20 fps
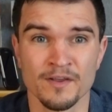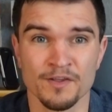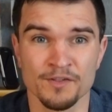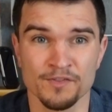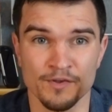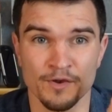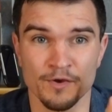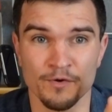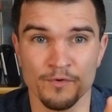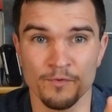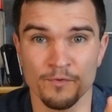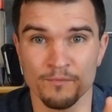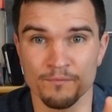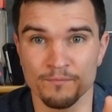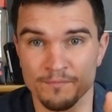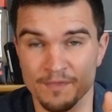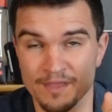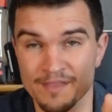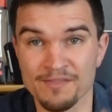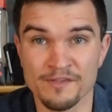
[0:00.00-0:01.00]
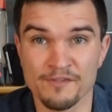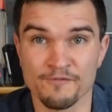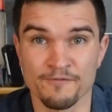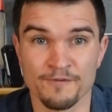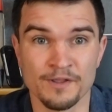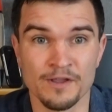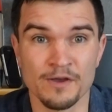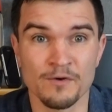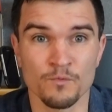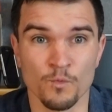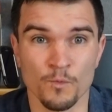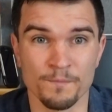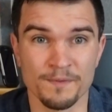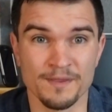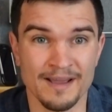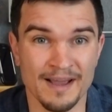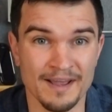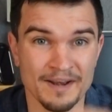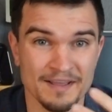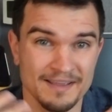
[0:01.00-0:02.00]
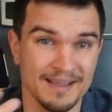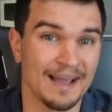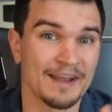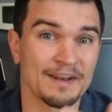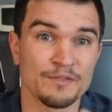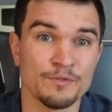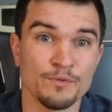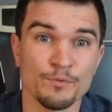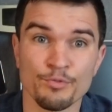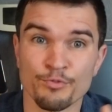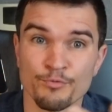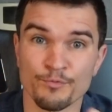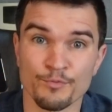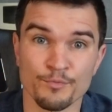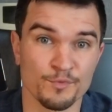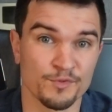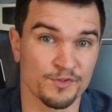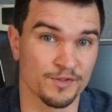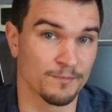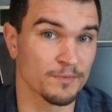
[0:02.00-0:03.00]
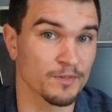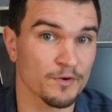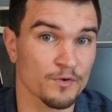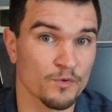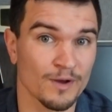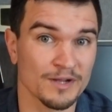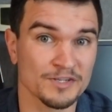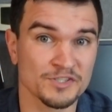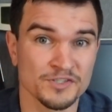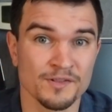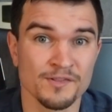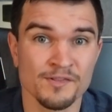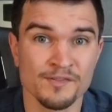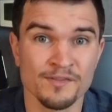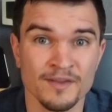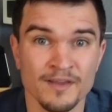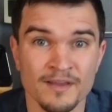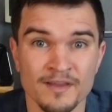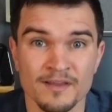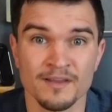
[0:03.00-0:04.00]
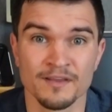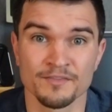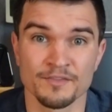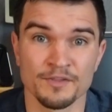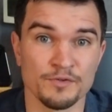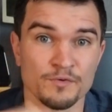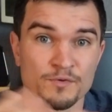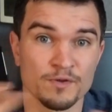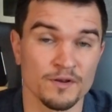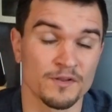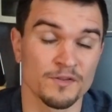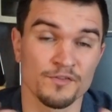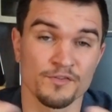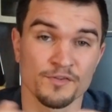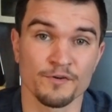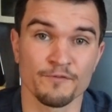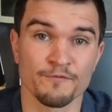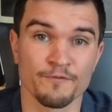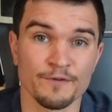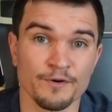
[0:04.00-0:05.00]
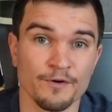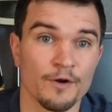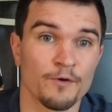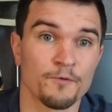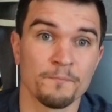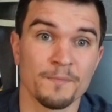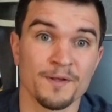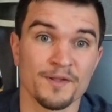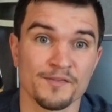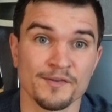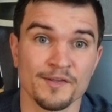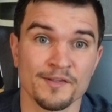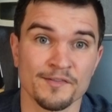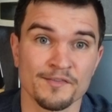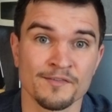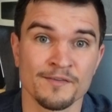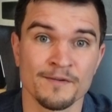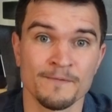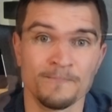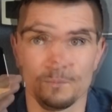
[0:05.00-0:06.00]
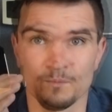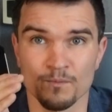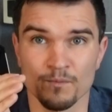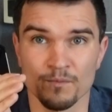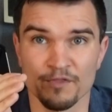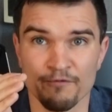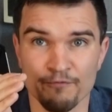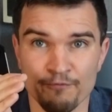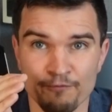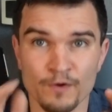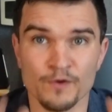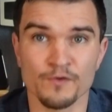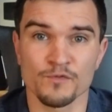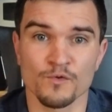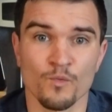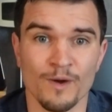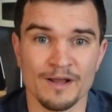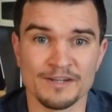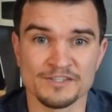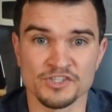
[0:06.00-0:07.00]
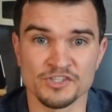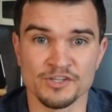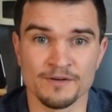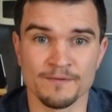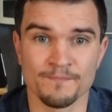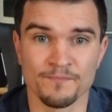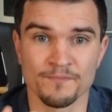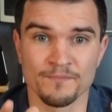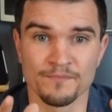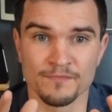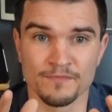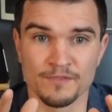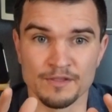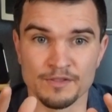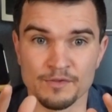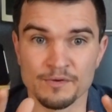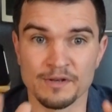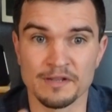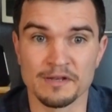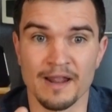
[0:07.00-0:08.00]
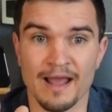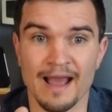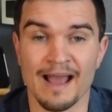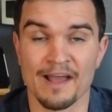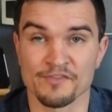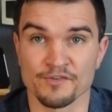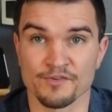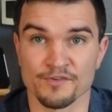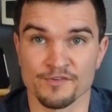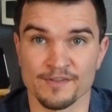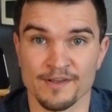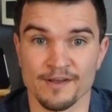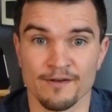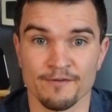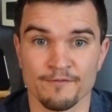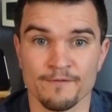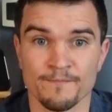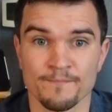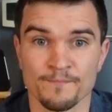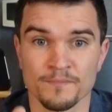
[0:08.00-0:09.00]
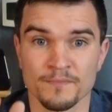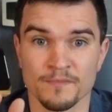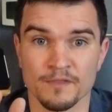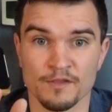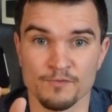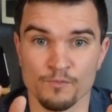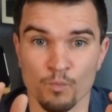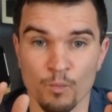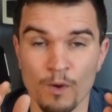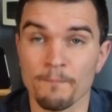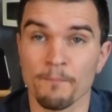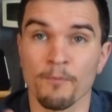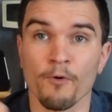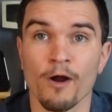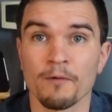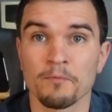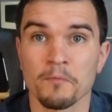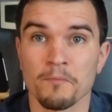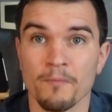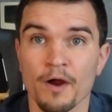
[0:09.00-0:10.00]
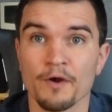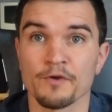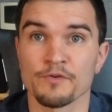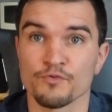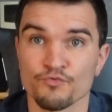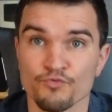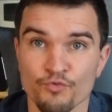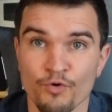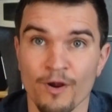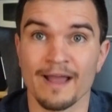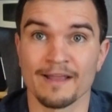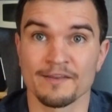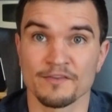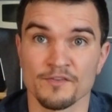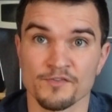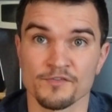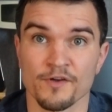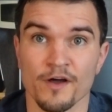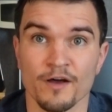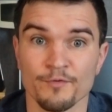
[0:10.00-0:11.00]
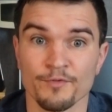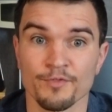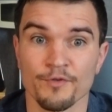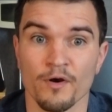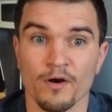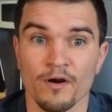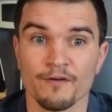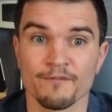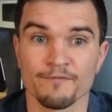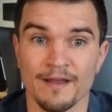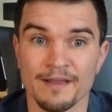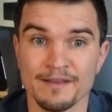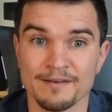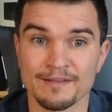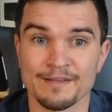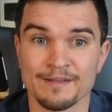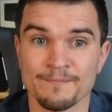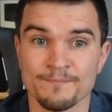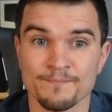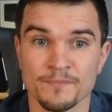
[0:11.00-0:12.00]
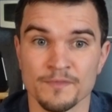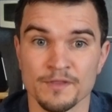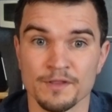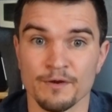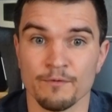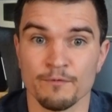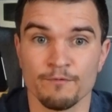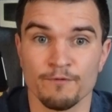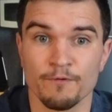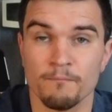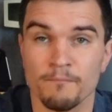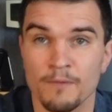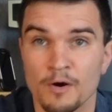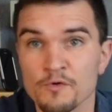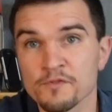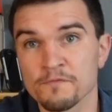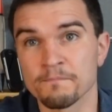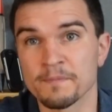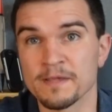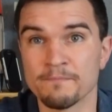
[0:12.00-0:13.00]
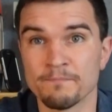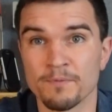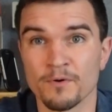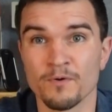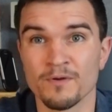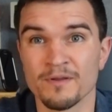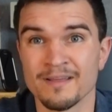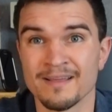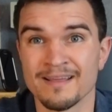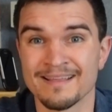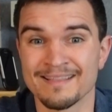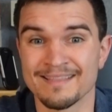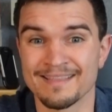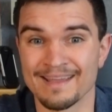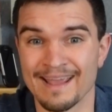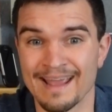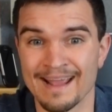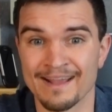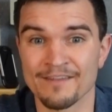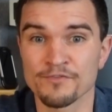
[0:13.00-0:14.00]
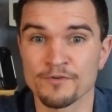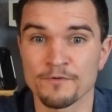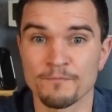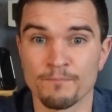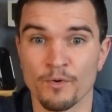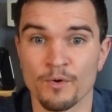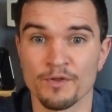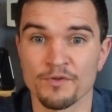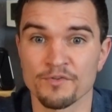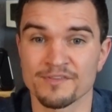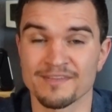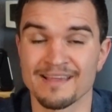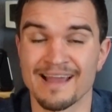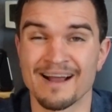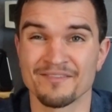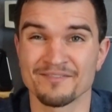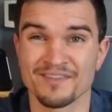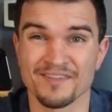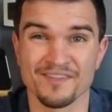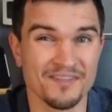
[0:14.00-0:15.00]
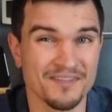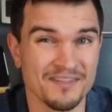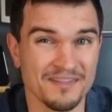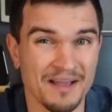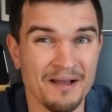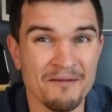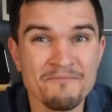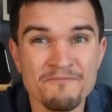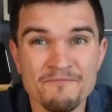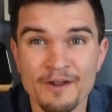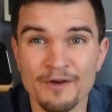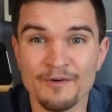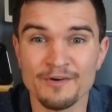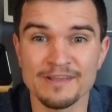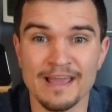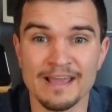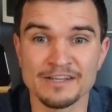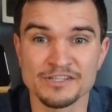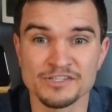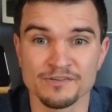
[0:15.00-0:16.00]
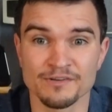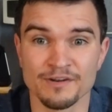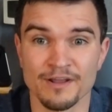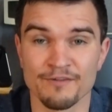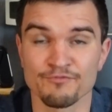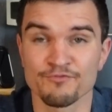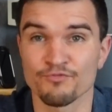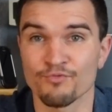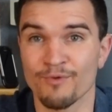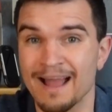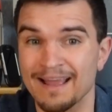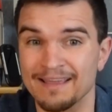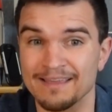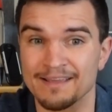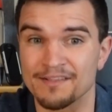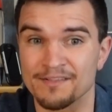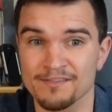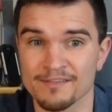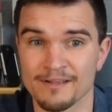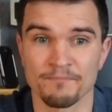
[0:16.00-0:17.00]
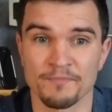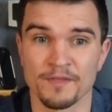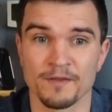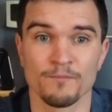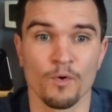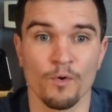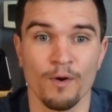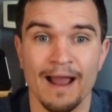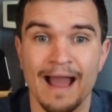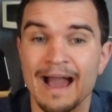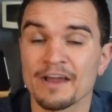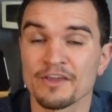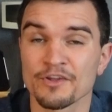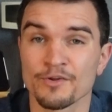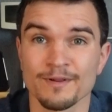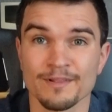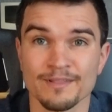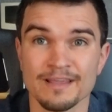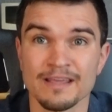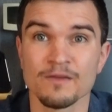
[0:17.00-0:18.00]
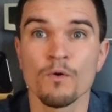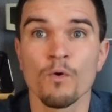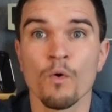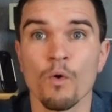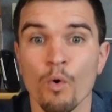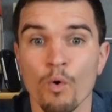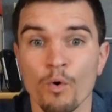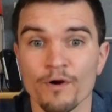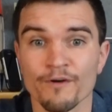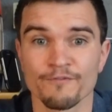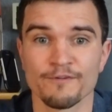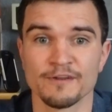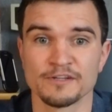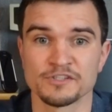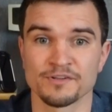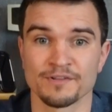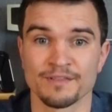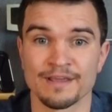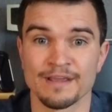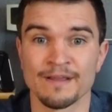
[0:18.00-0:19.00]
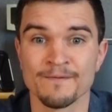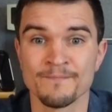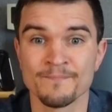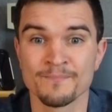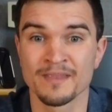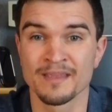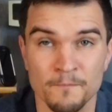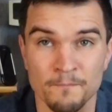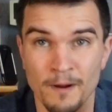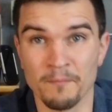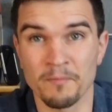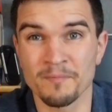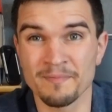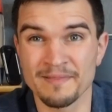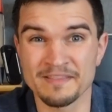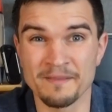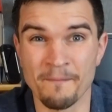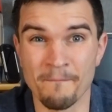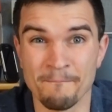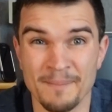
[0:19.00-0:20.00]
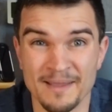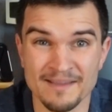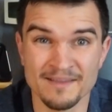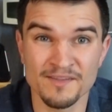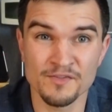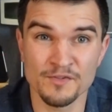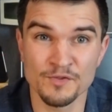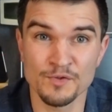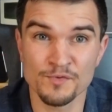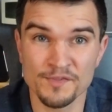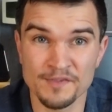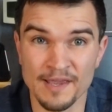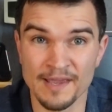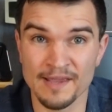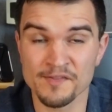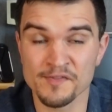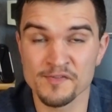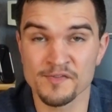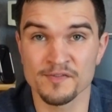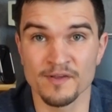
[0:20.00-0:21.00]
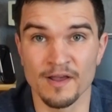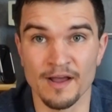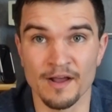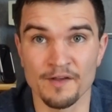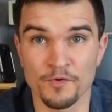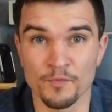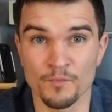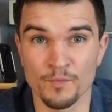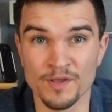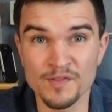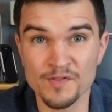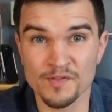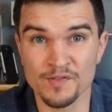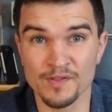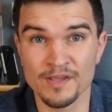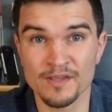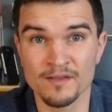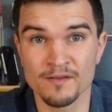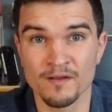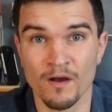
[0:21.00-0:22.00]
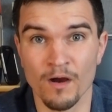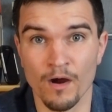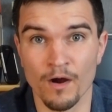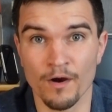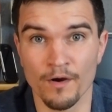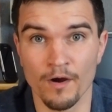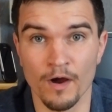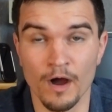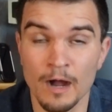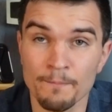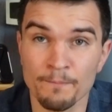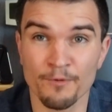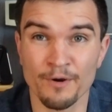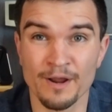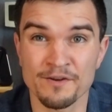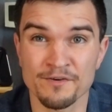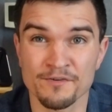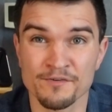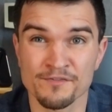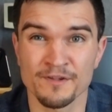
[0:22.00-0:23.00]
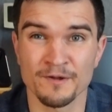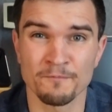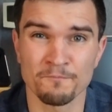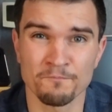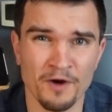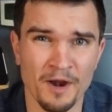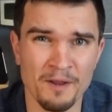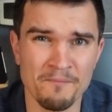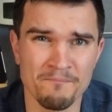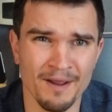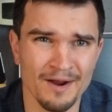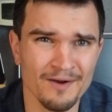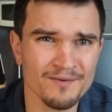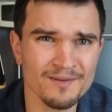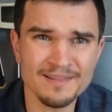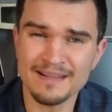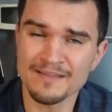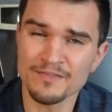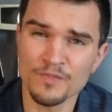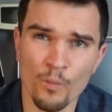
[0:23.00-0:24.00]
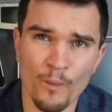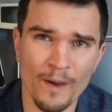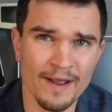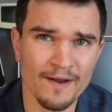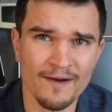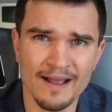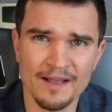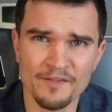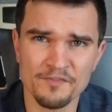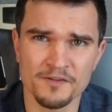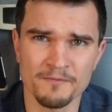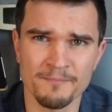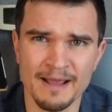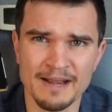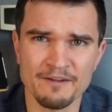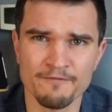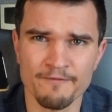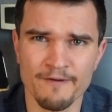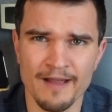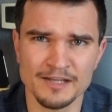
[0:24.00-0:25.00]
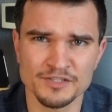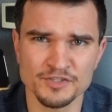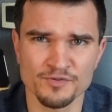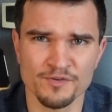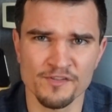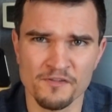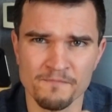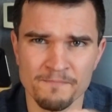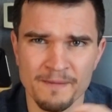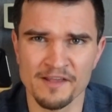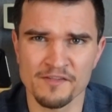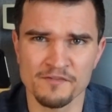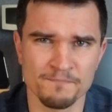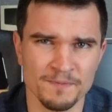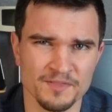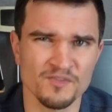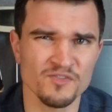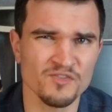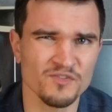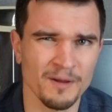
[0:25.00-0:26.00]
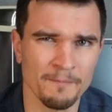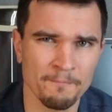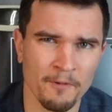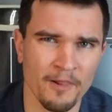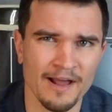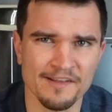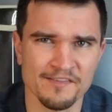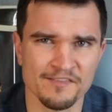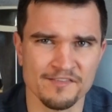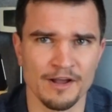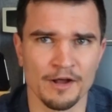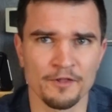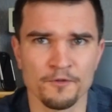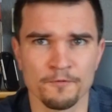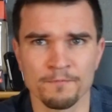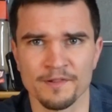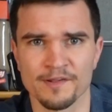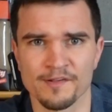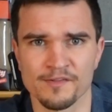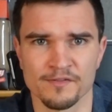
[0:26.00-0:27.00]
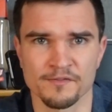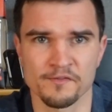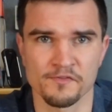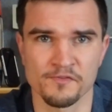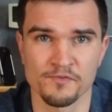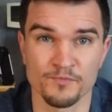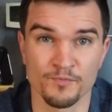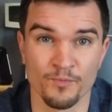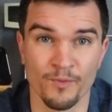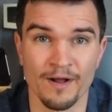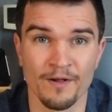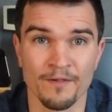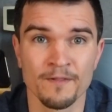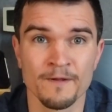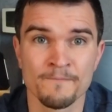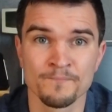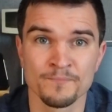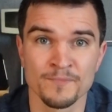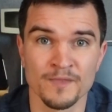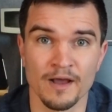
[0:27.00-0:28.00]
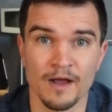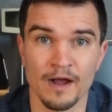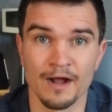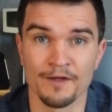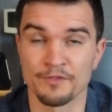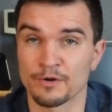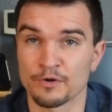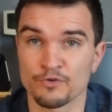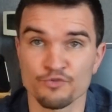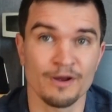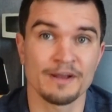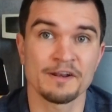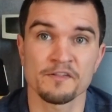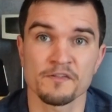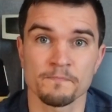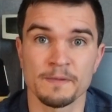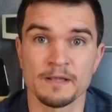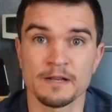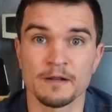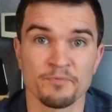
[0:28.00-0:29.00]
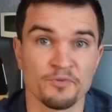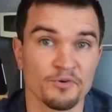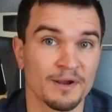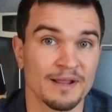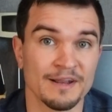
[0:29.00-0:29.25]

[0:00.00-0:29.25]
So in this video, we'll be kind of guiding you through similar questions that you could consider for your own business. The first question that you need to ask yourself is what problem are you trying to solve with RFID? You know, for most people, the answer boils down to some variation of tracking something more accurately or efficiently. Probably the biggest use case uh, that we see are operators primarily in the warehouse and manufacturing space, but this applies to other places as well. Uh, that are trying to speed up their